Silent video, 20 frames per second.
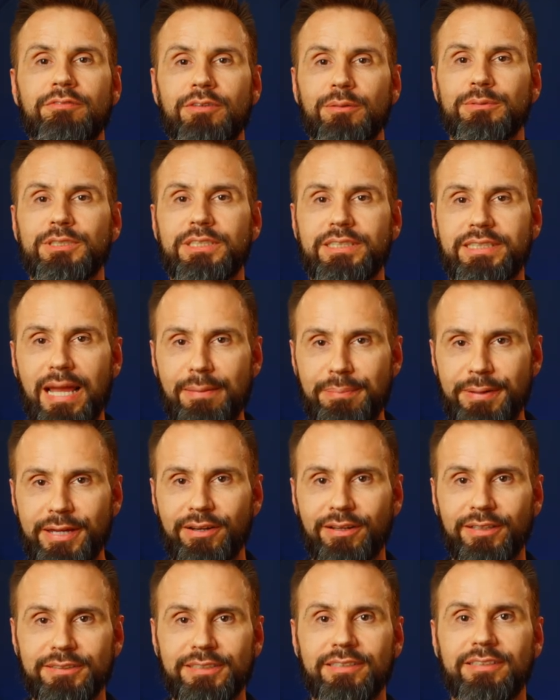from stepping
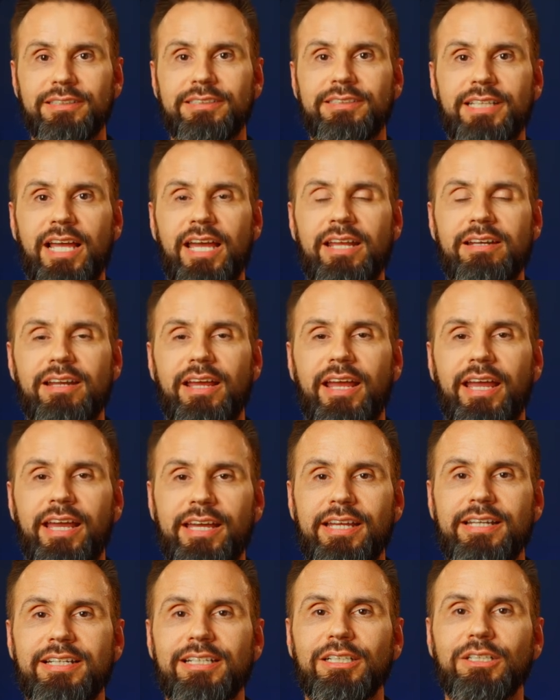onto the set
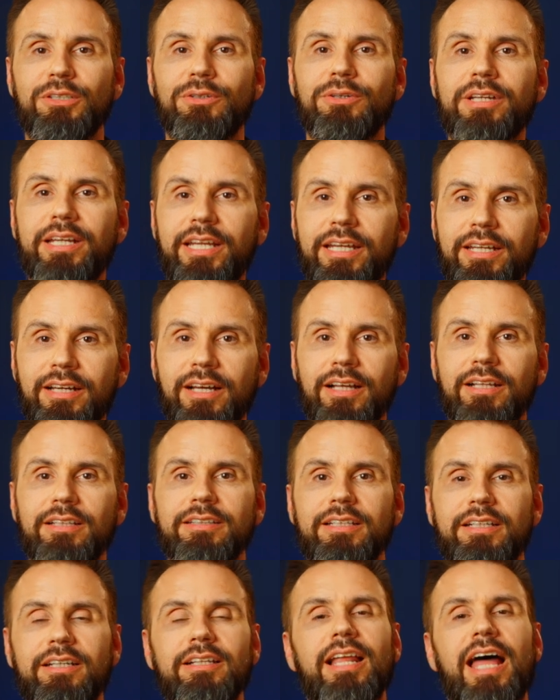and looking a
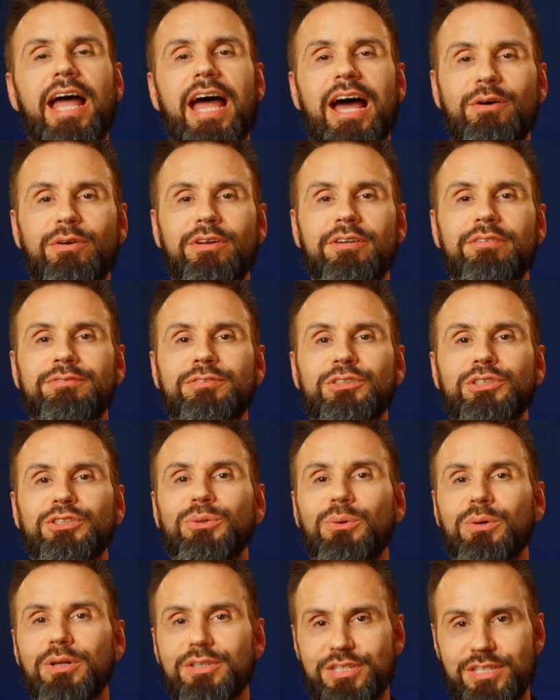little out of
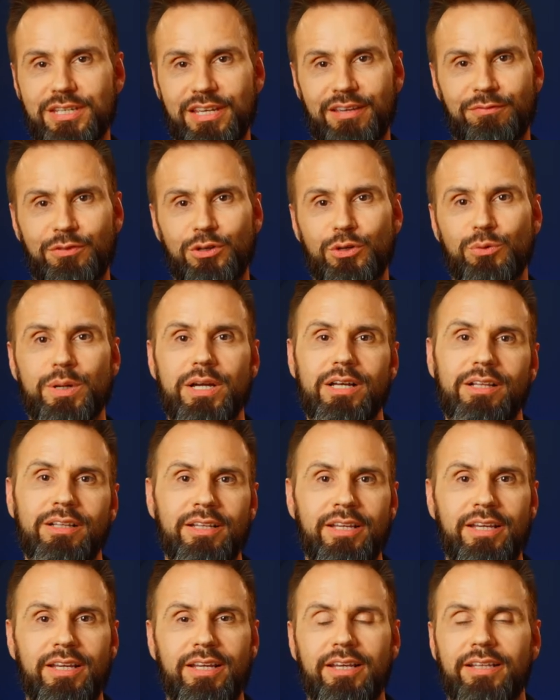sorts, if you will.
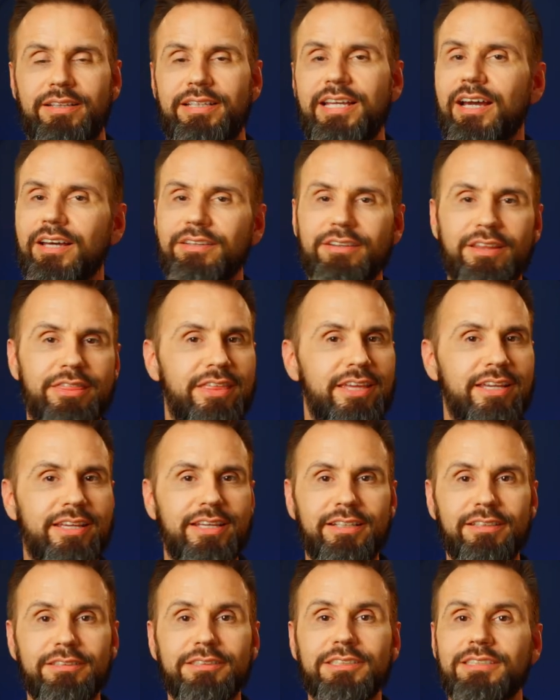The other thing
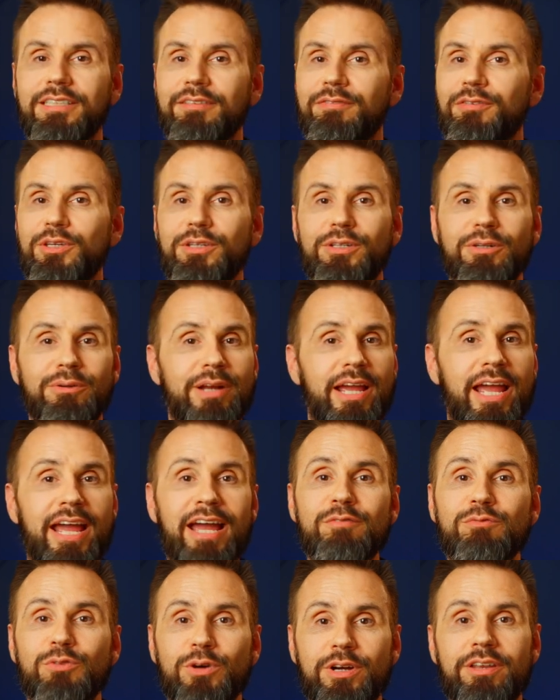is, if you don't
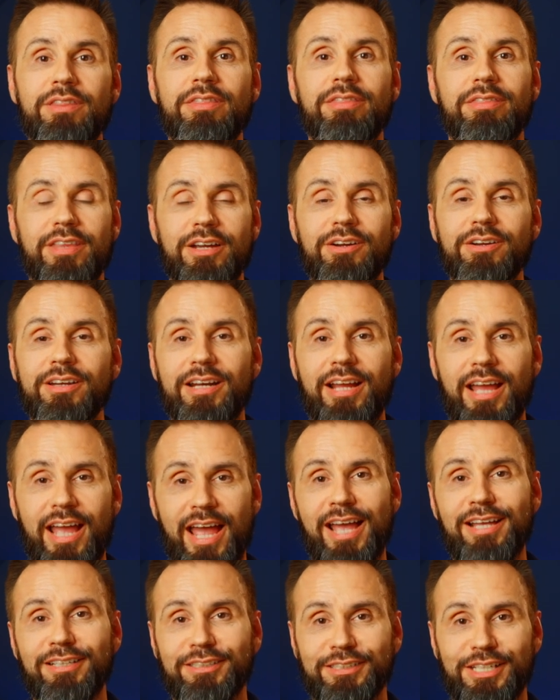have one, they're going to
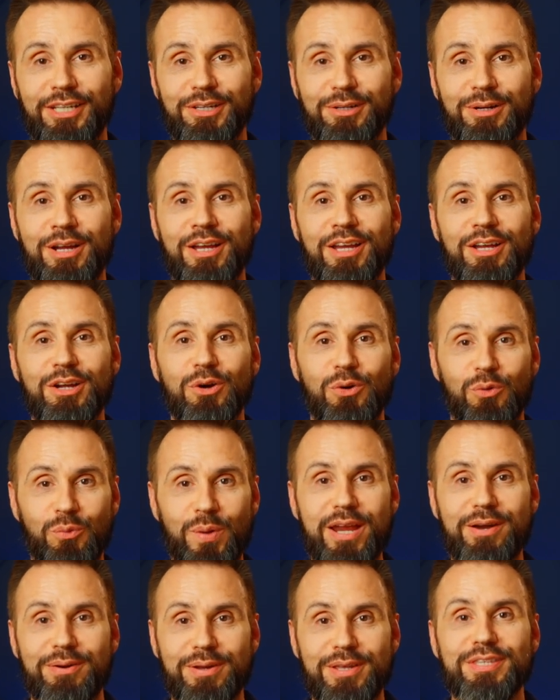ask you,
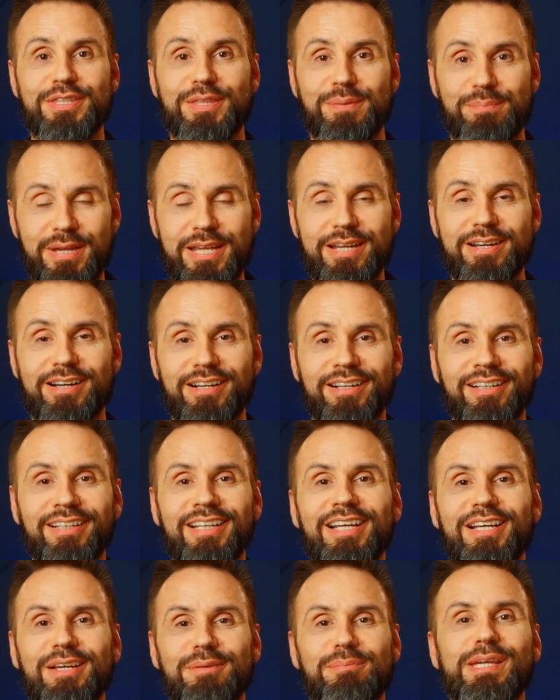where is the mirror?
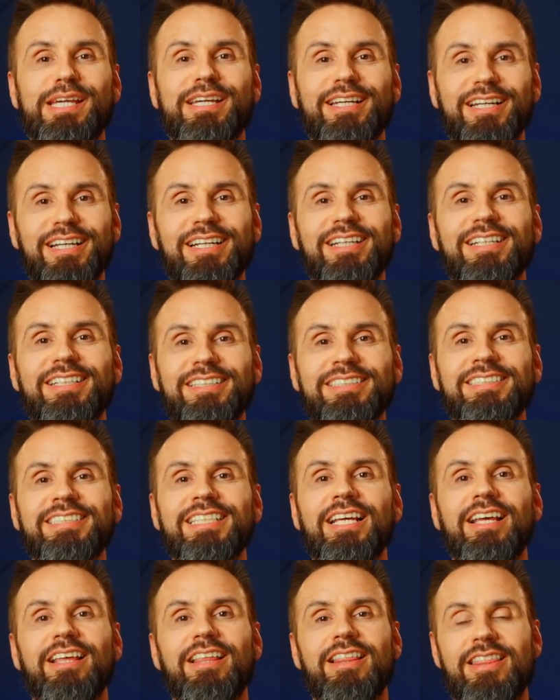Because
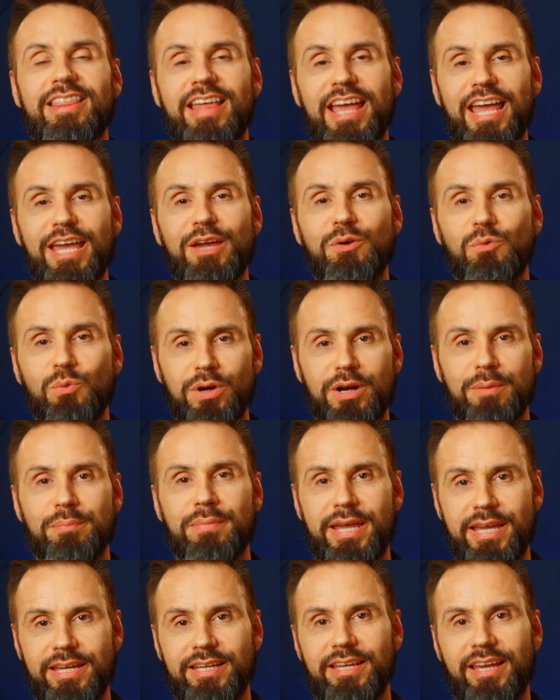they want to
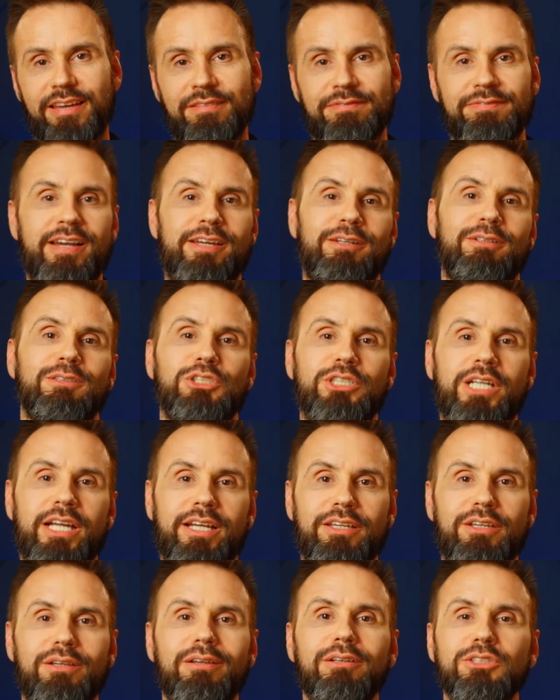make a final
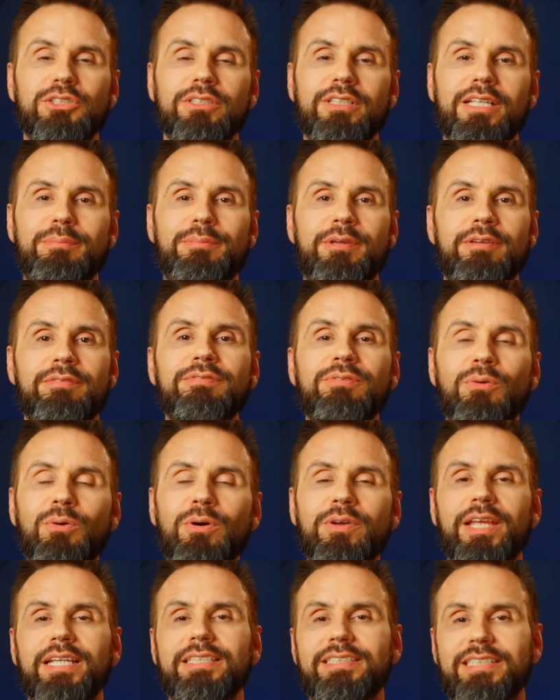check usually
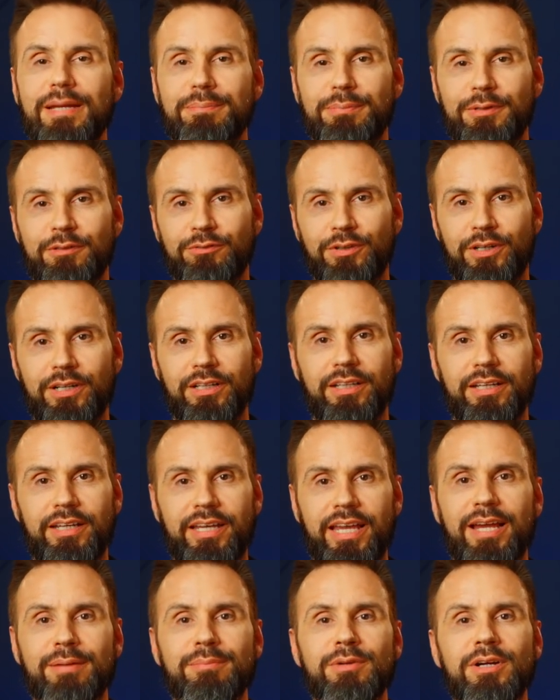before they step in front of the
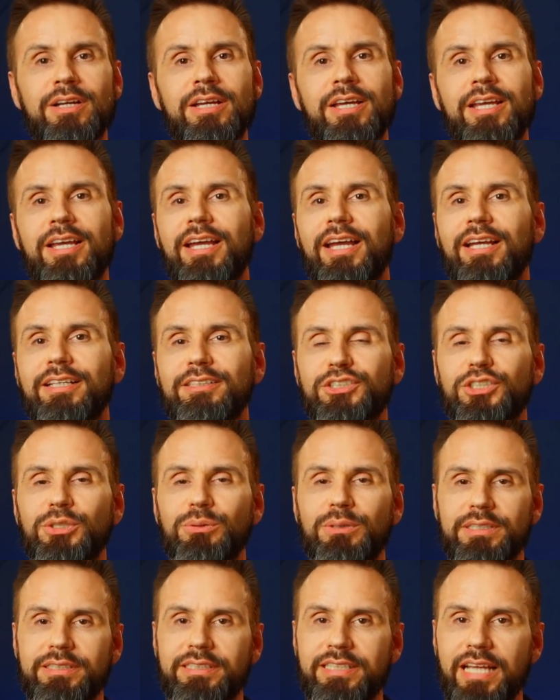camera. And so
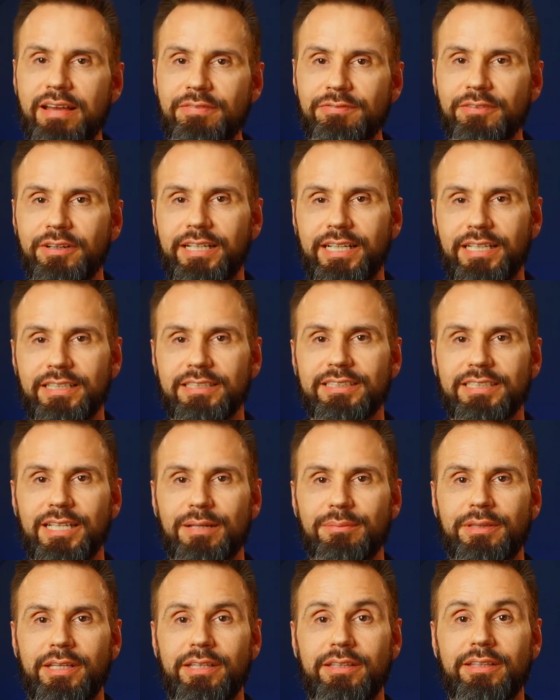it definitely is
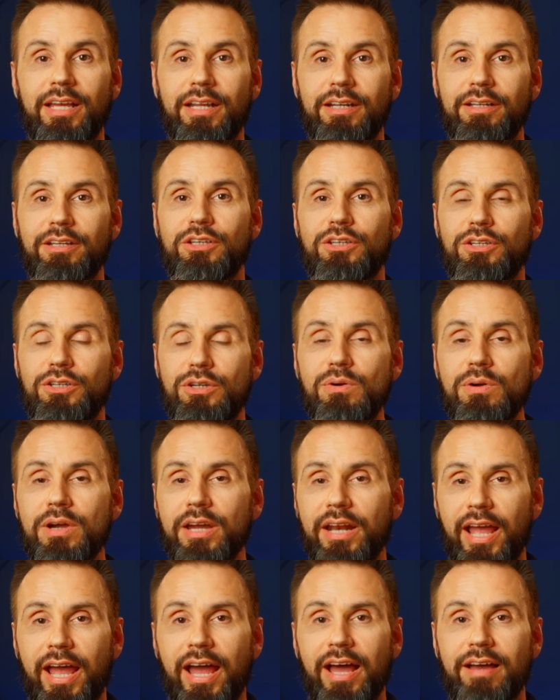something that you
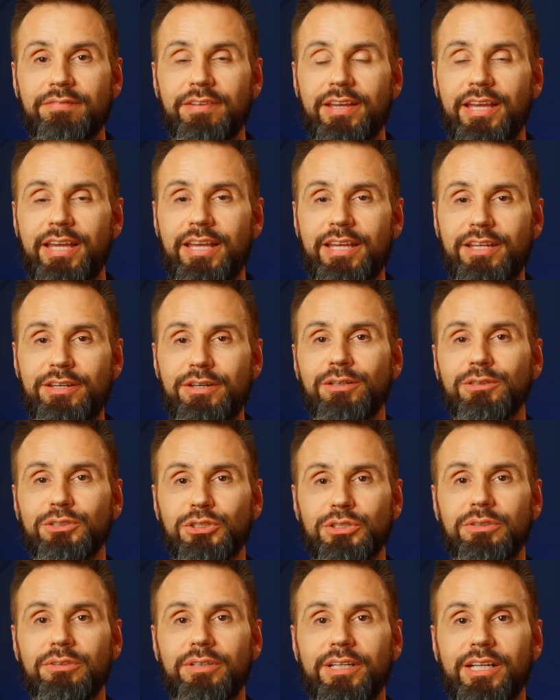could have in your
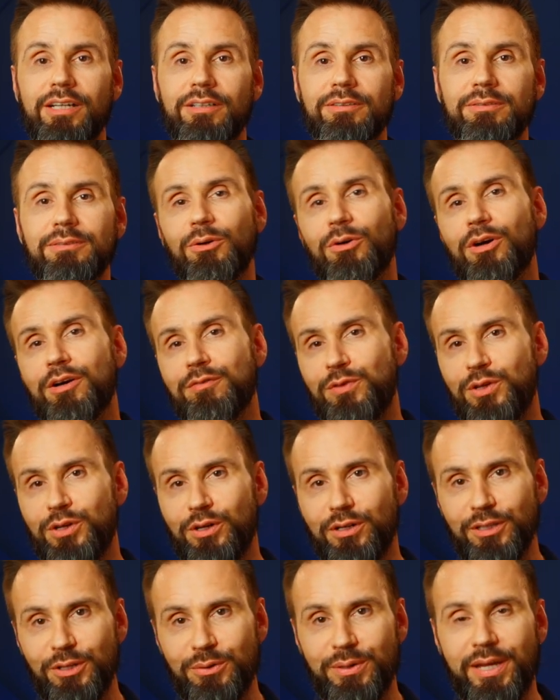studio, or if you're
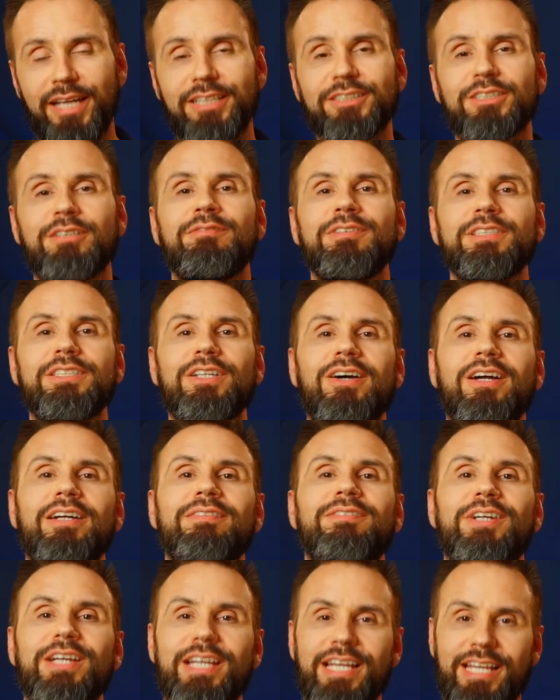a location
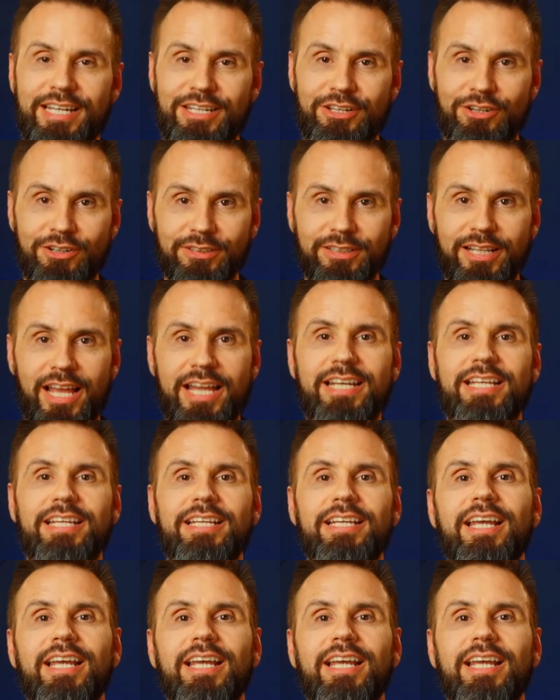photographer, in your lighting